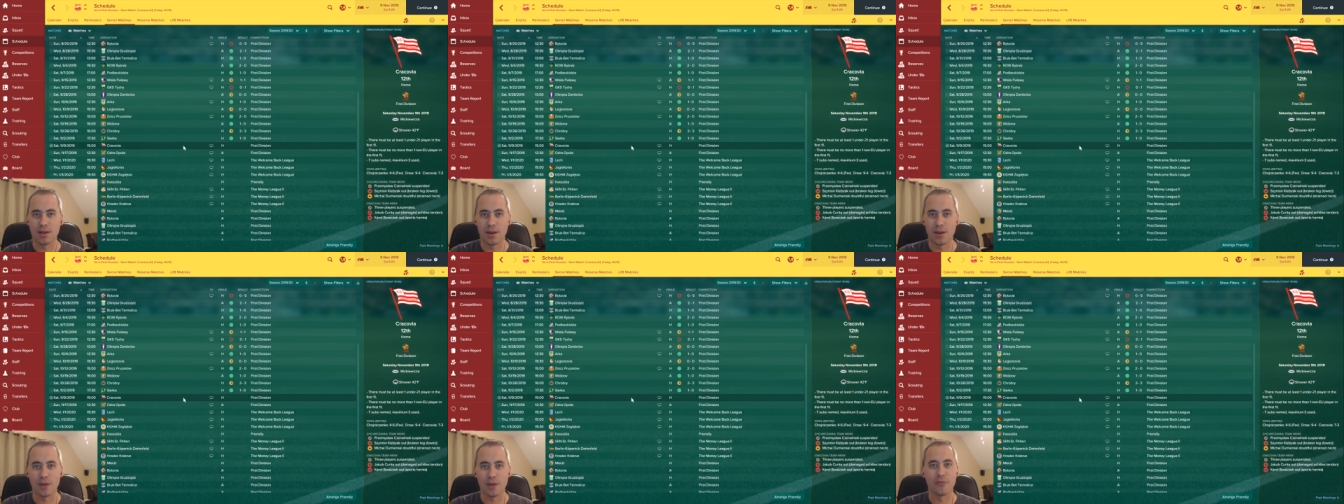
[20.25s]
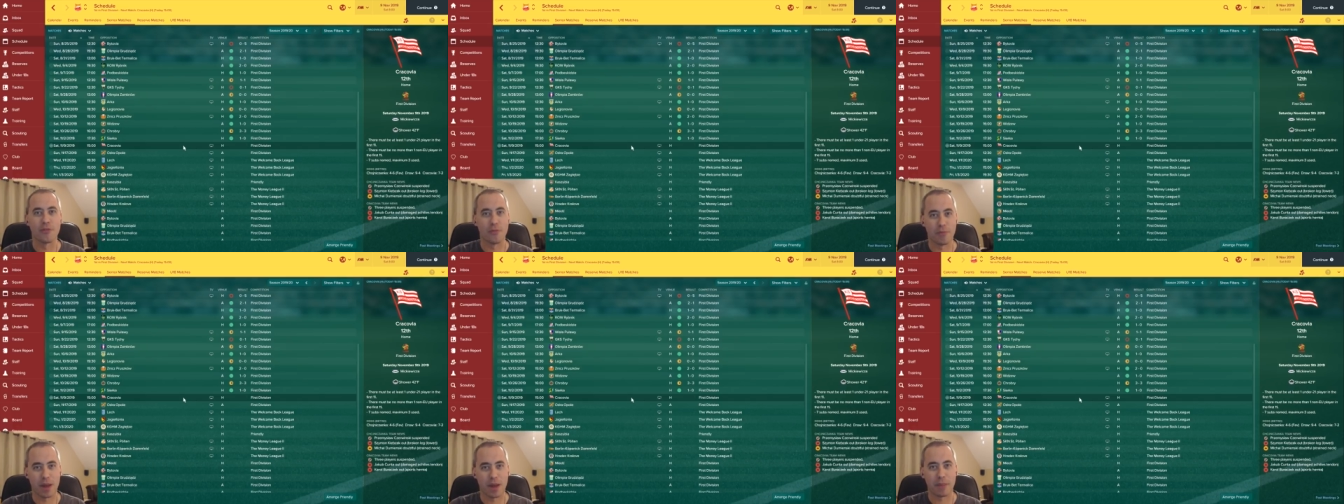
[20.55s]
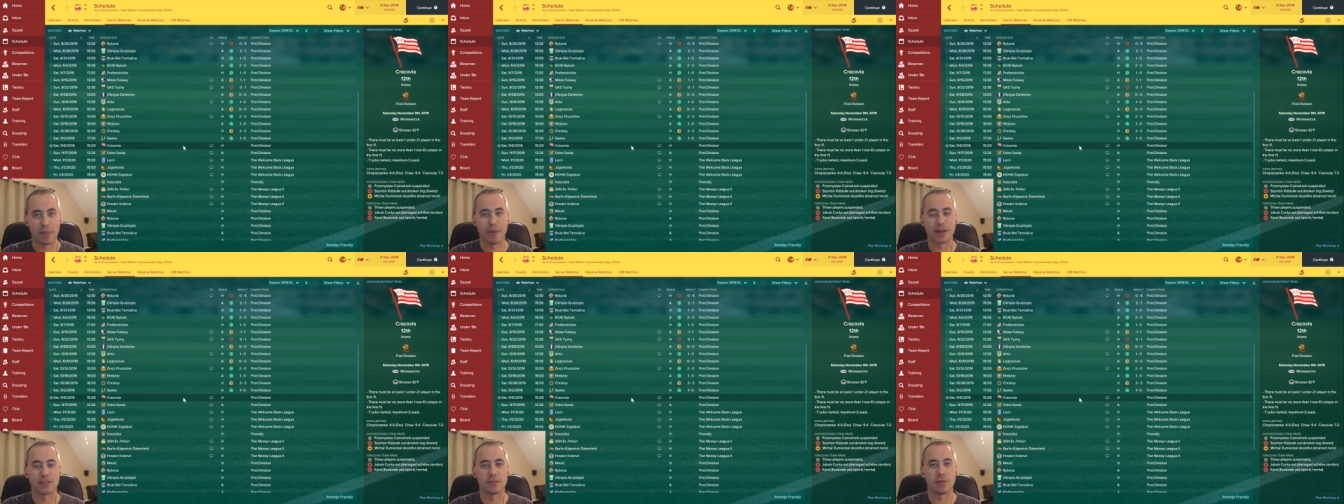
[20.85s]
of From
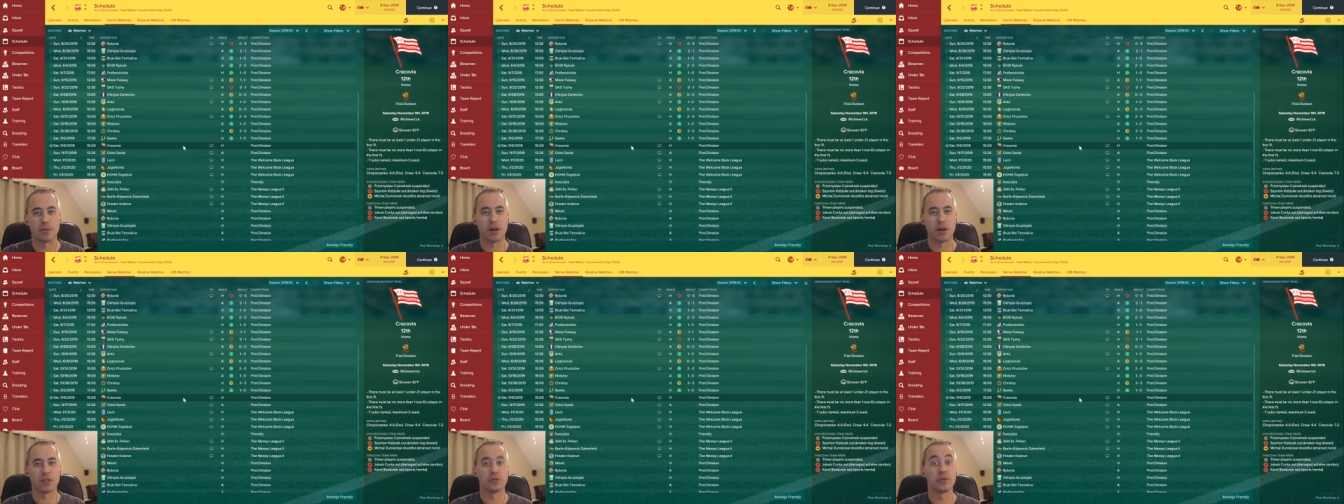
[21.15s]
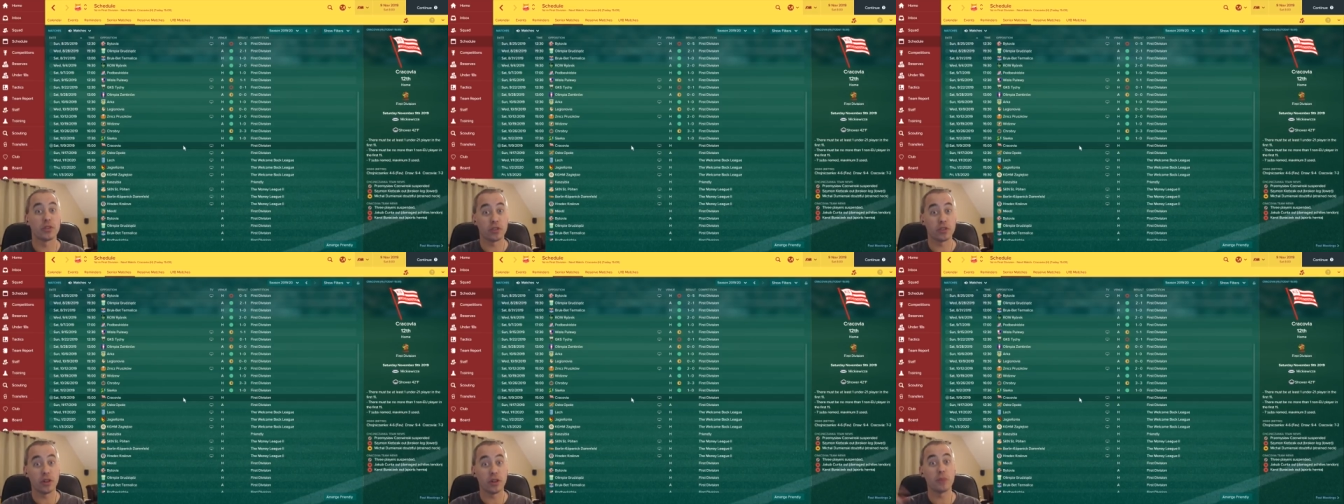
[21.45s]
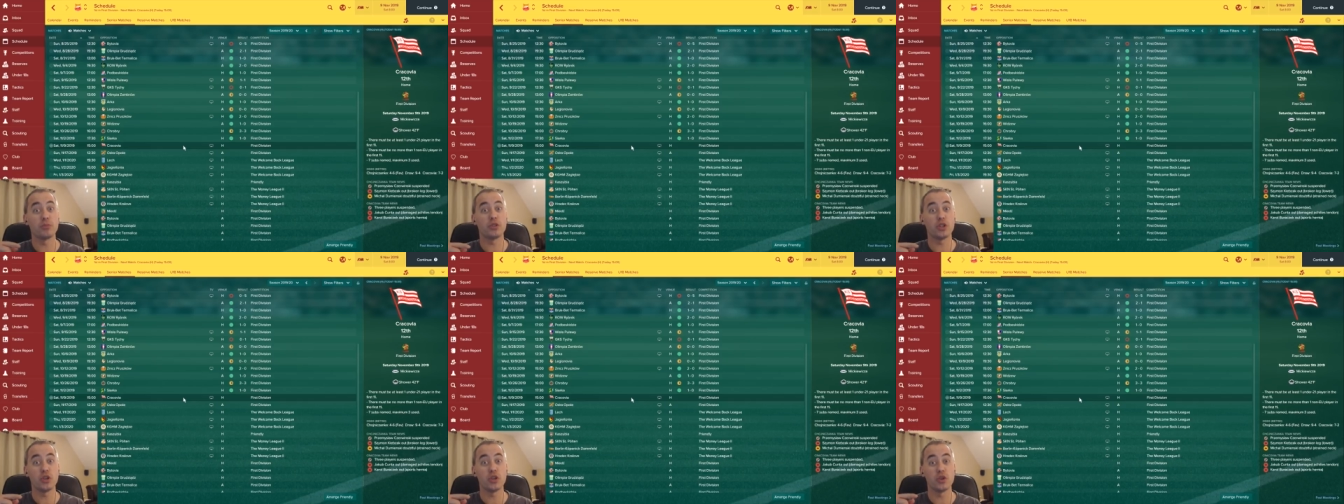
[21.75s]
Backpack to Boss with
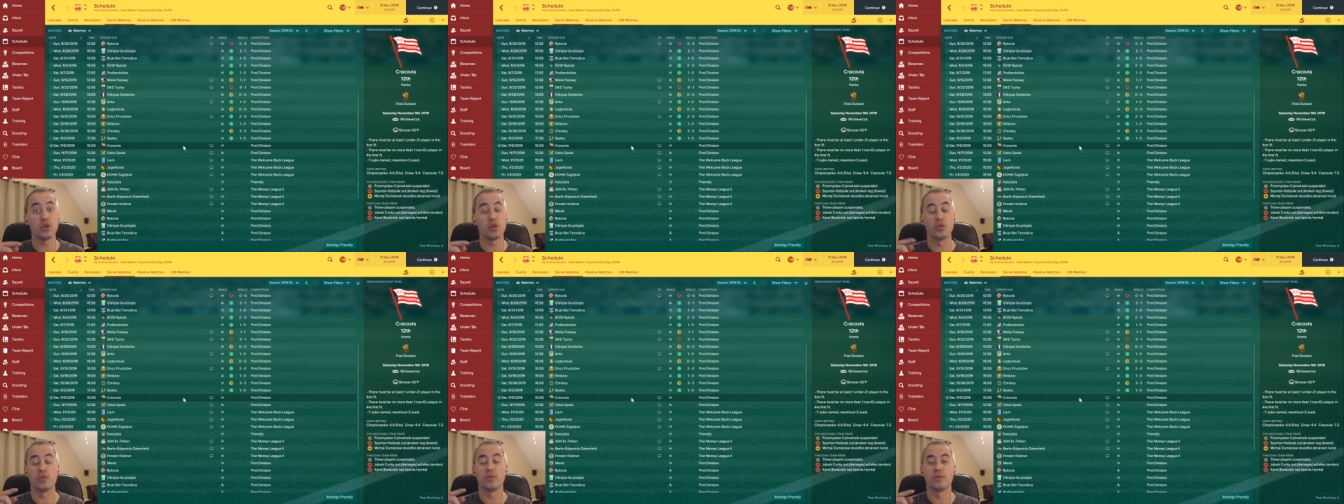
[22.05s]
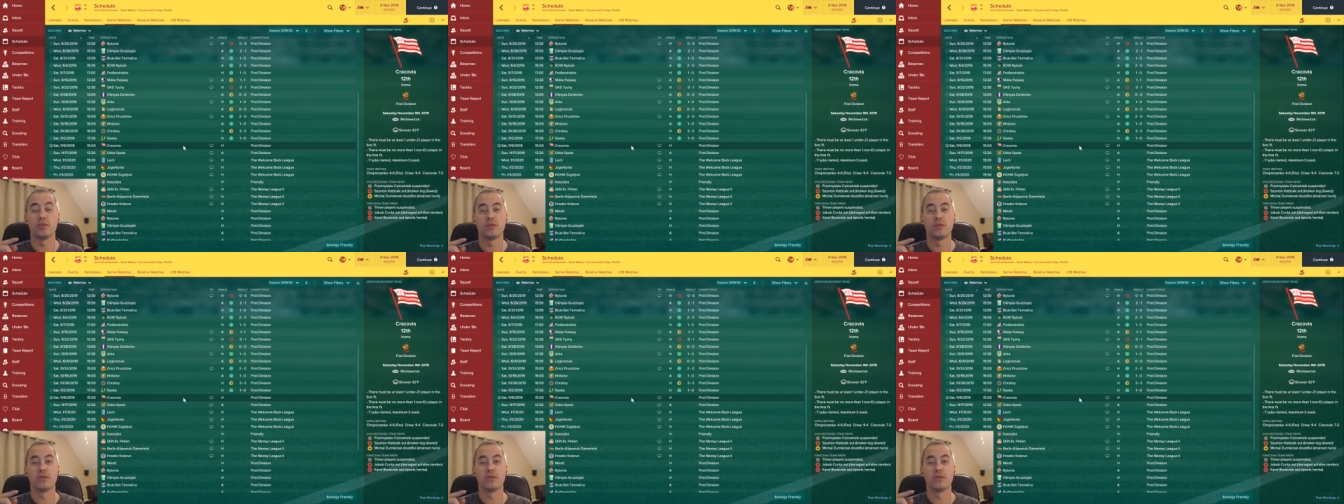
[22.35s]
Club two.